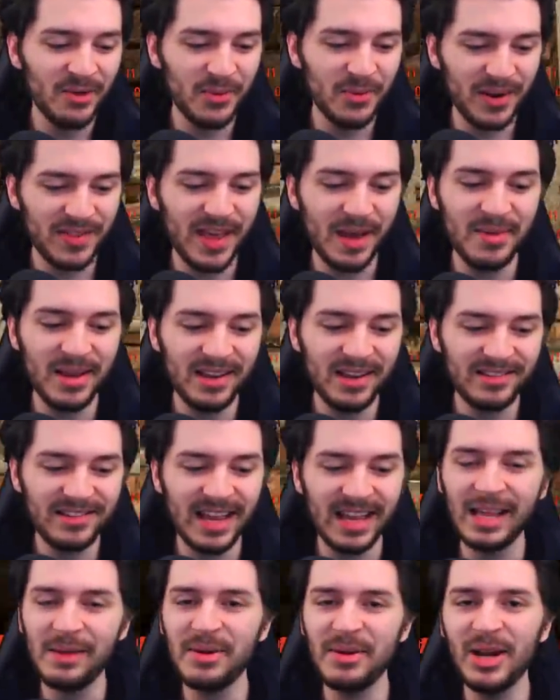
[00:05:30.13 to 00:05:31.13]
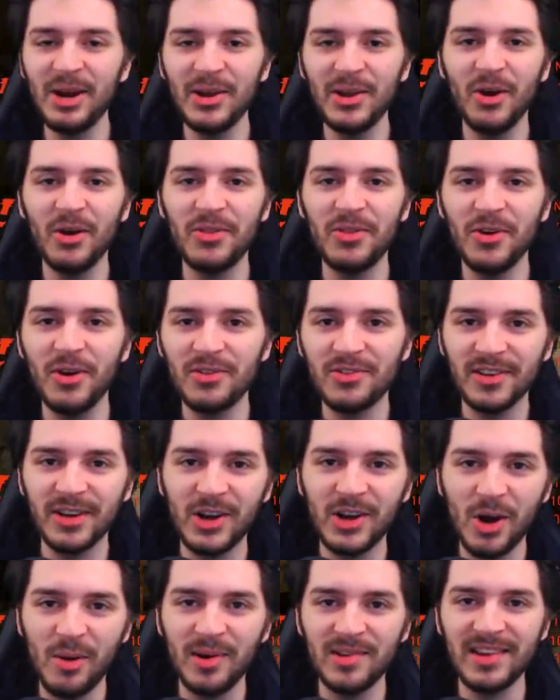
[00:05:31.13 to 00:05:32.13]
with that being said, let me know your thoughts in
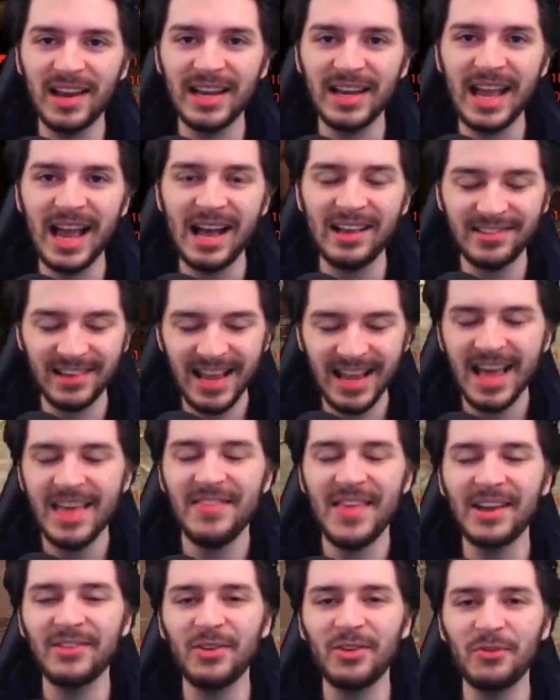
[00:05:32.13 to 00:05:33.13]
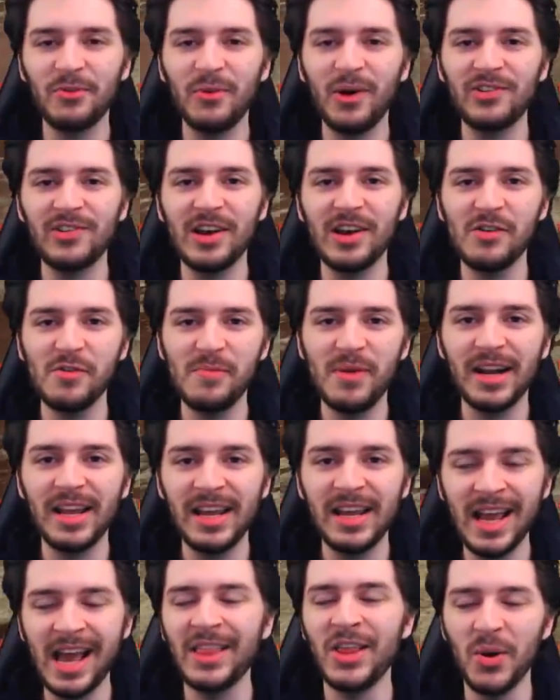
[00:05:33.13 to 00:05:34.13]
the comments, I guess. Thanks a lot for watching,
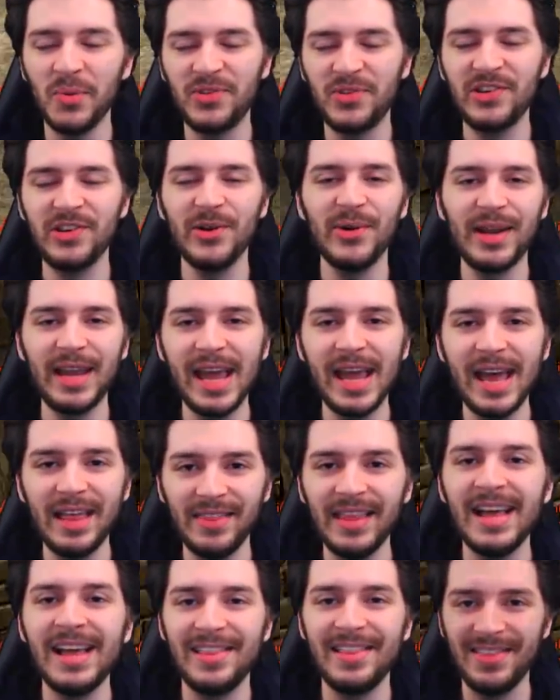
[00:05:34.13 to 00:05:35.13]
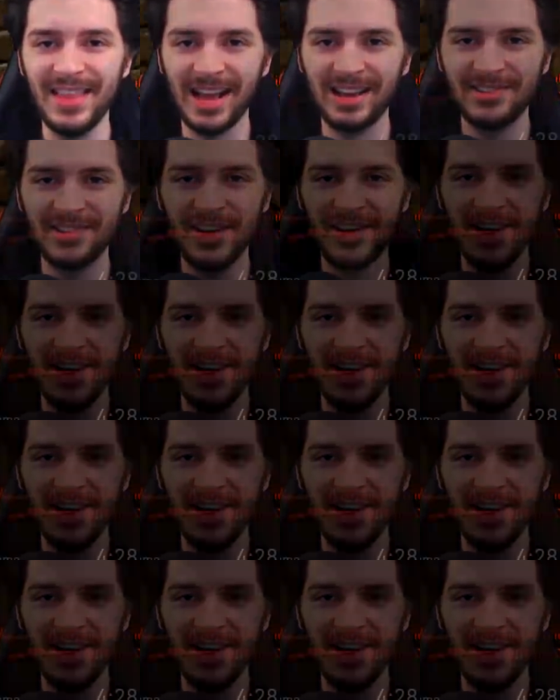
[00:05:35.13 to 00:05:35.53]
everybody, and hope to see you again next